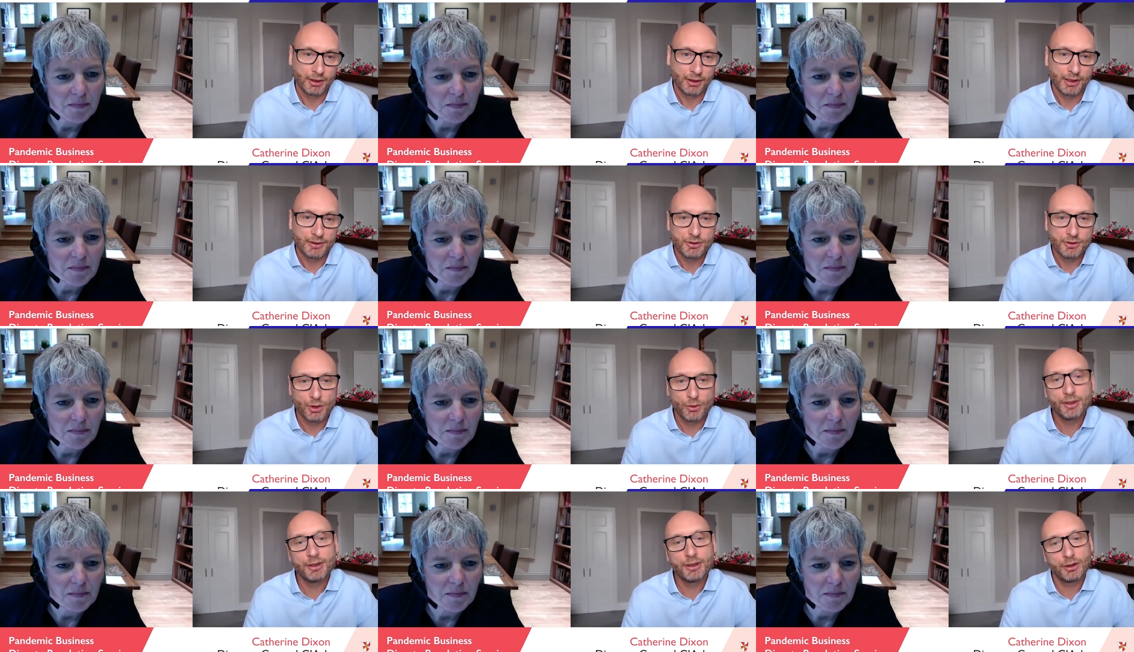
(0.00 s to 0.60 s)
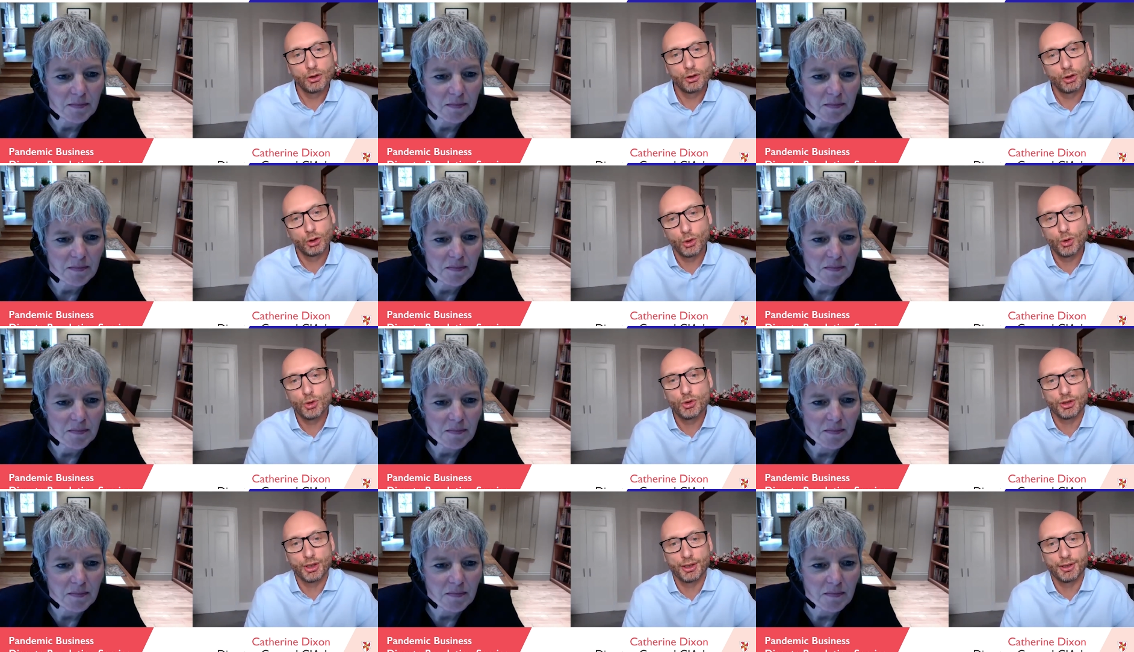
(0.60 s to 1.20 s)
Speaker 1: Okay, so in
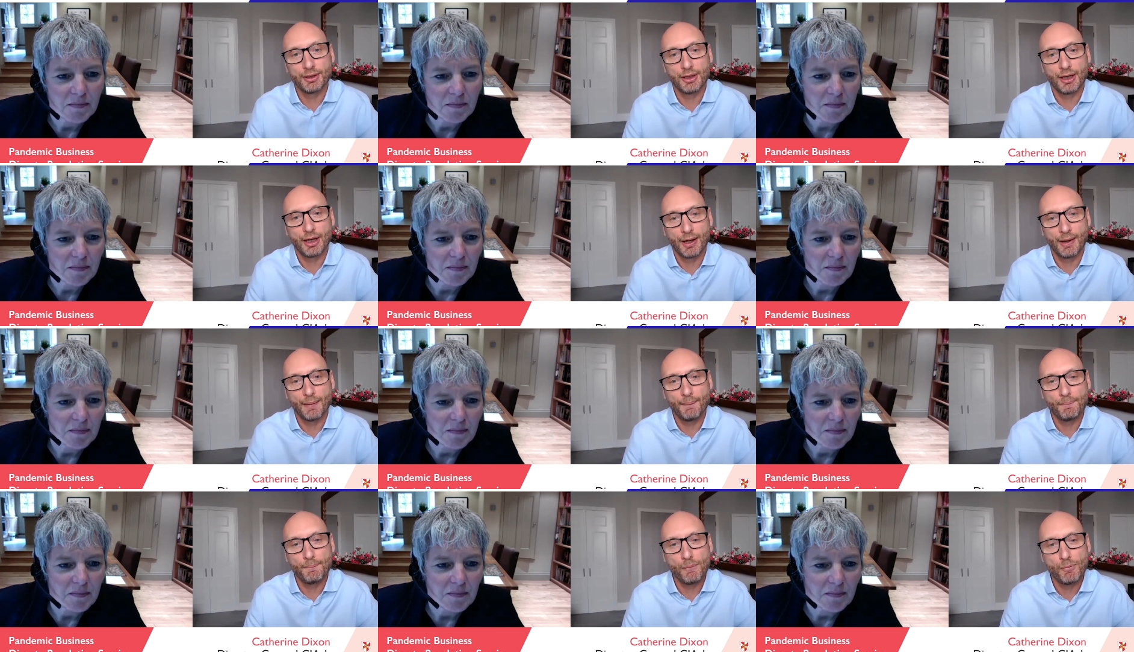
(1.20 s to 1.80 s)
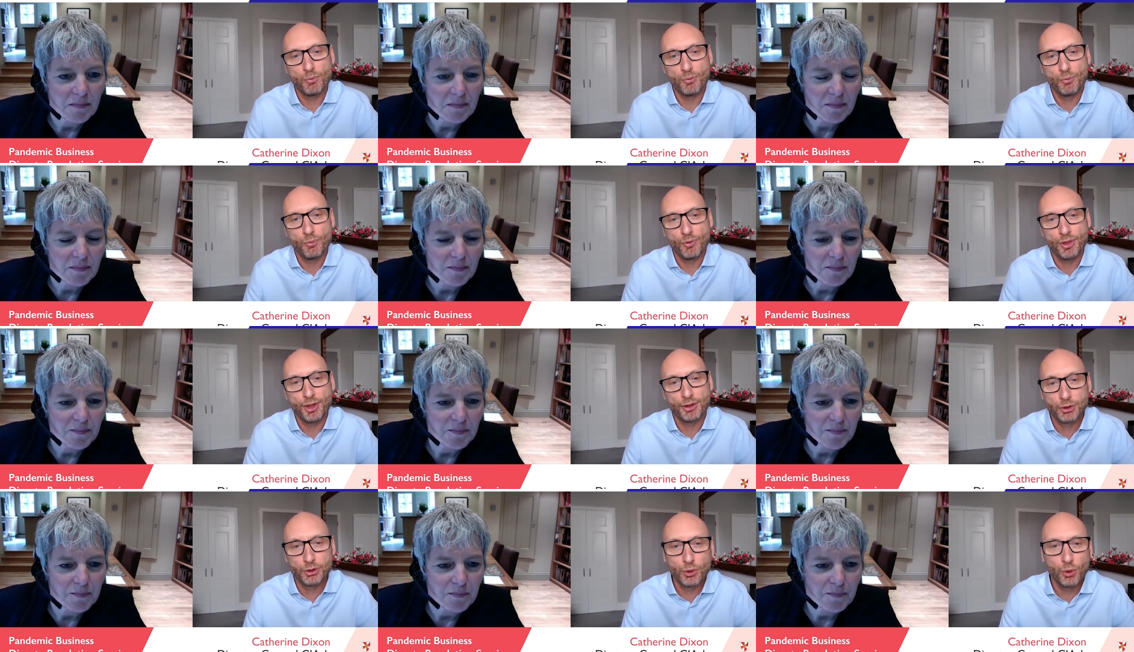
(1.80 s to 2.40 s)
conclusion, um,
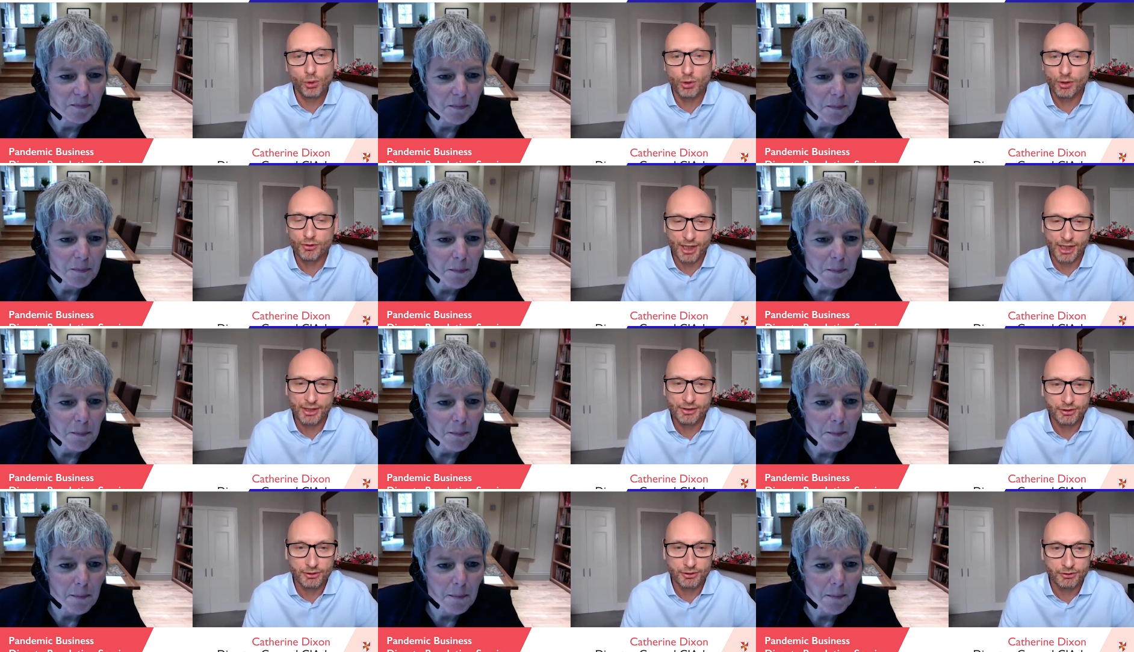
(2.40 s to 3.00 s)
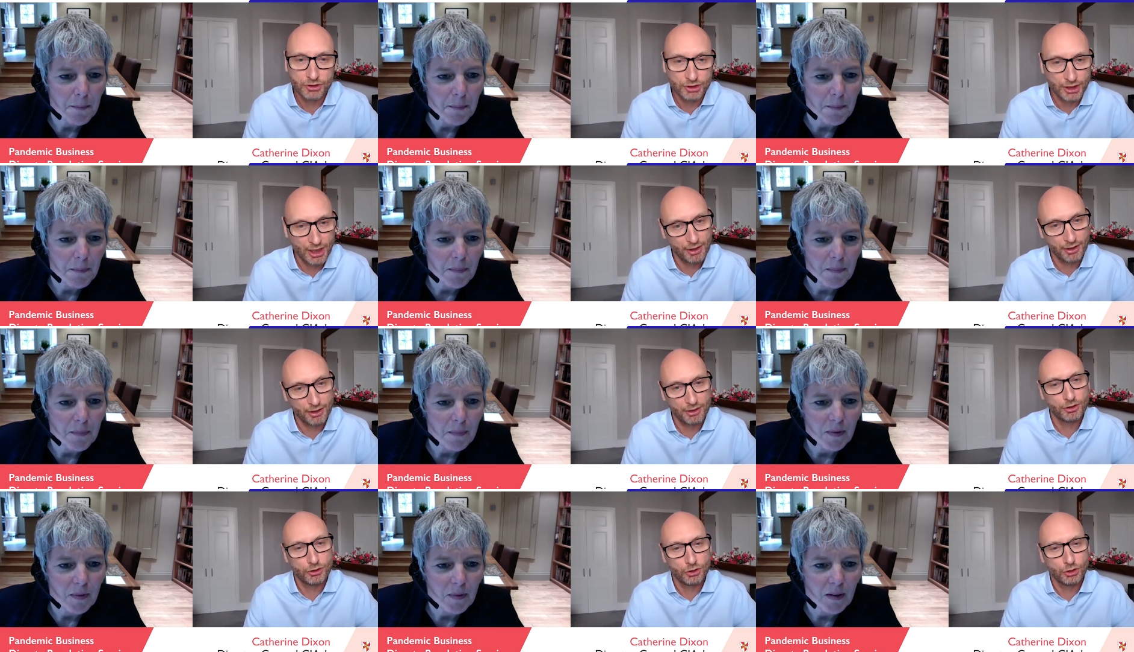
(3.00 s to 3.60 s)
the two organizations,
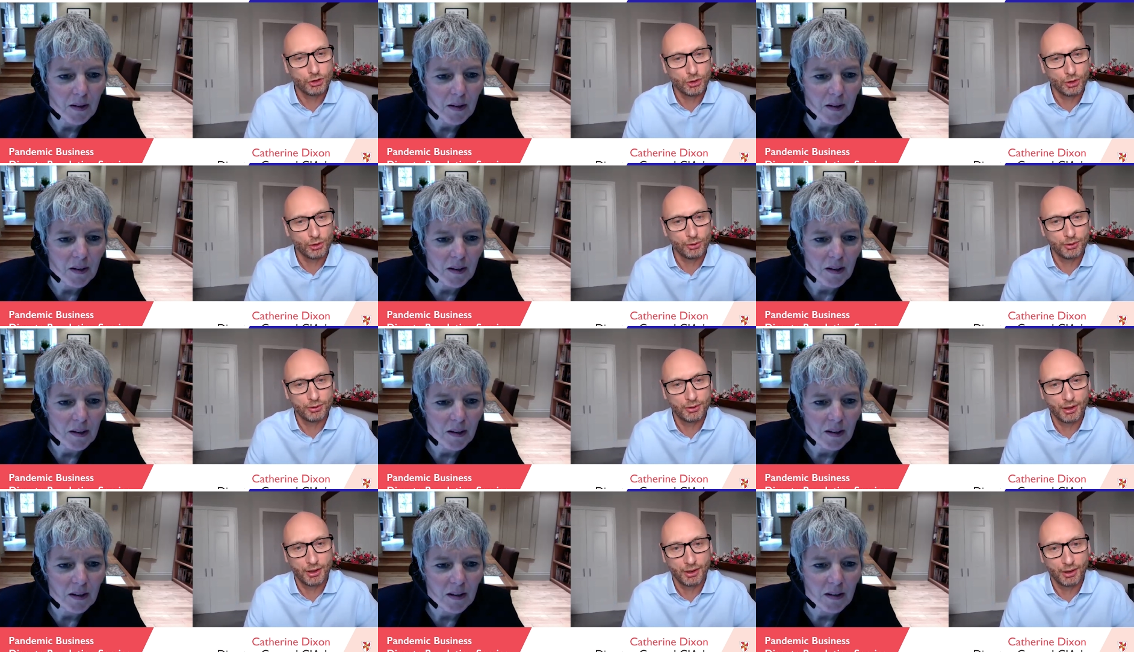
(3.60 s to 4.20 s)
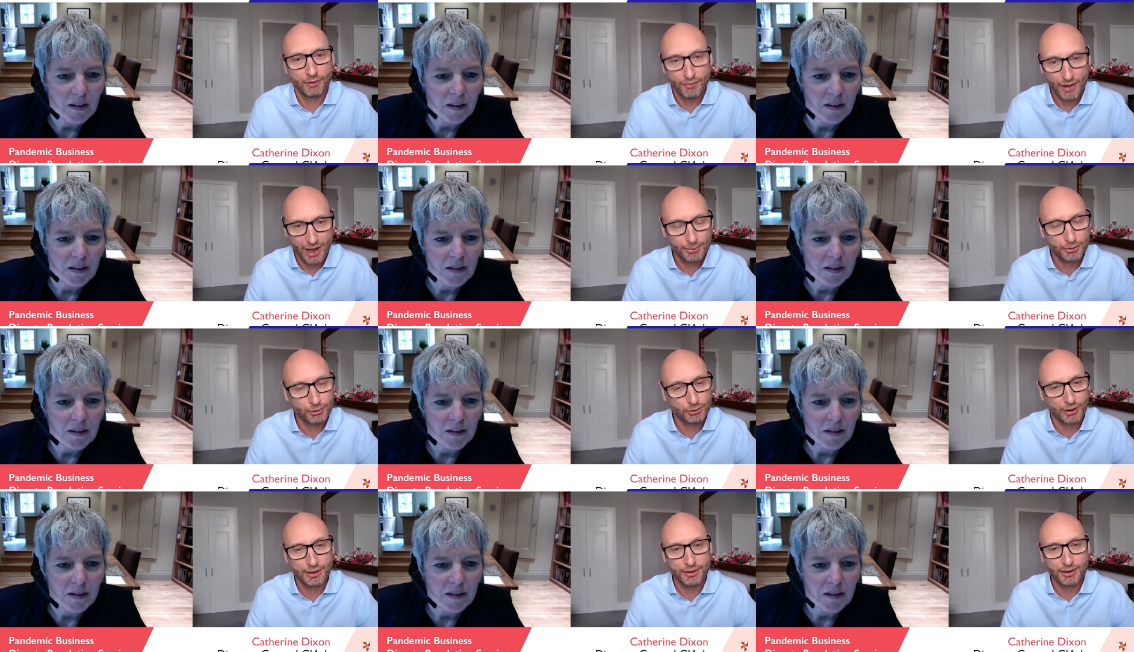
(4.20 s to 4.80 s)
Chartered Institute of
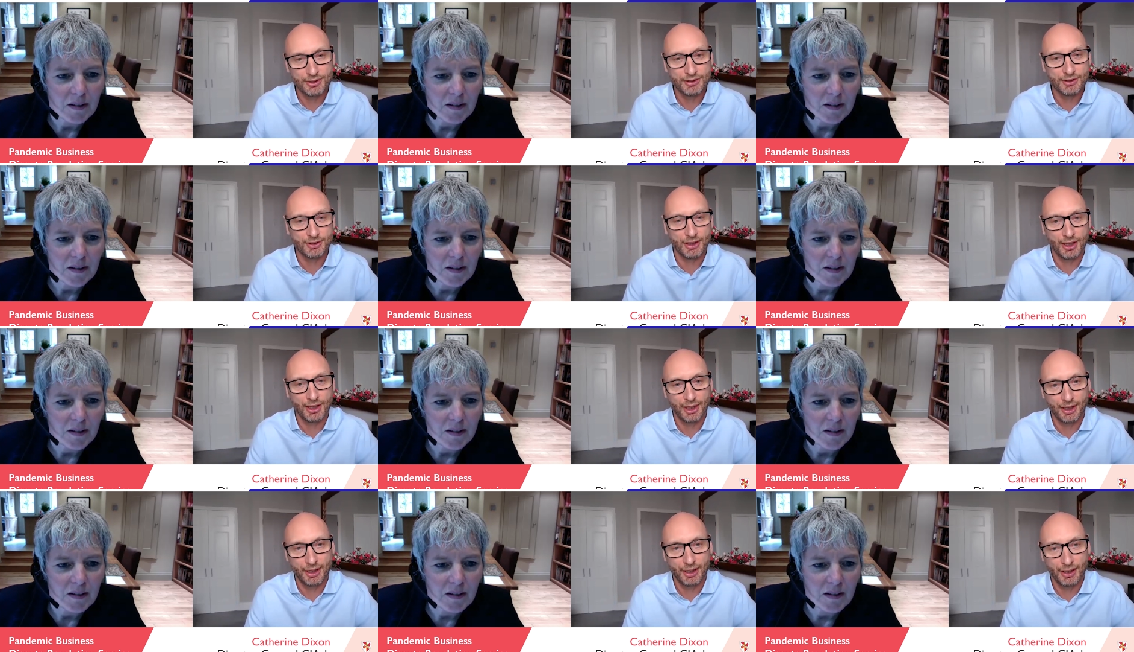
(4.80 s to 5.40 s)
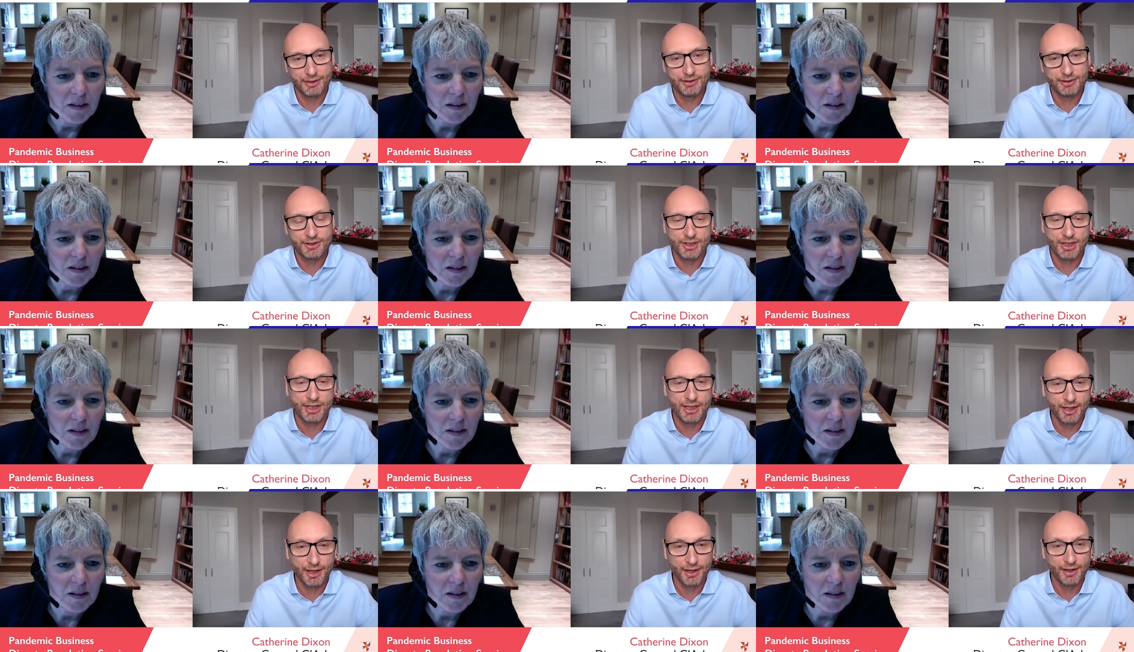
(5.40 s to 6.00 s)
Arbitrators and
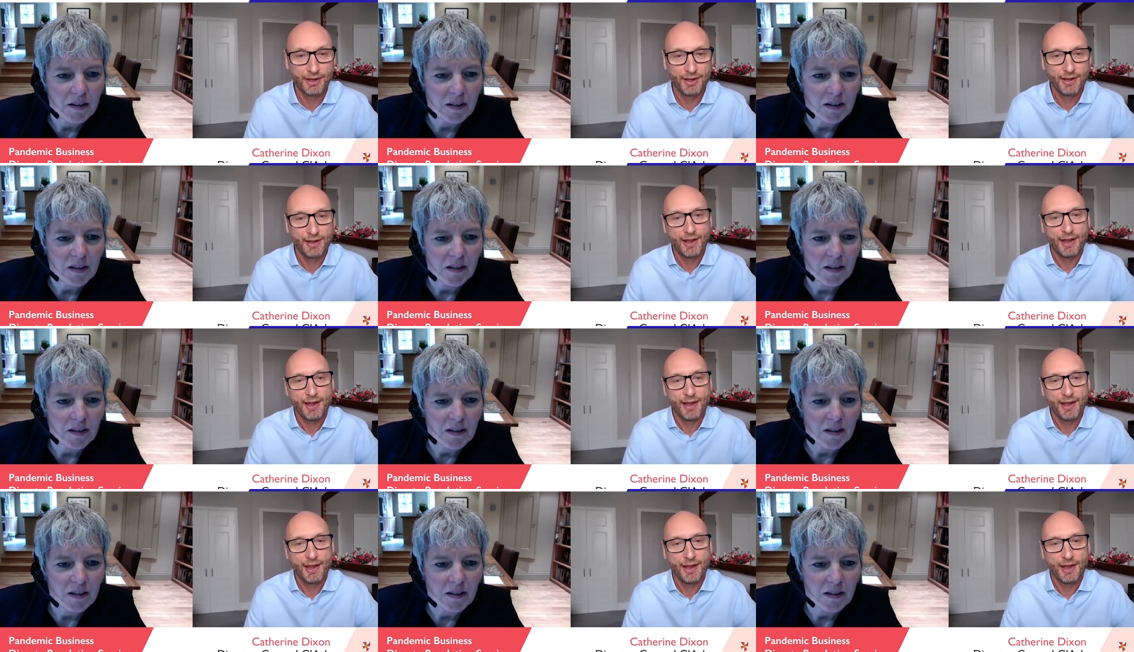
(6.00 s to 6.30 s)
CEDA,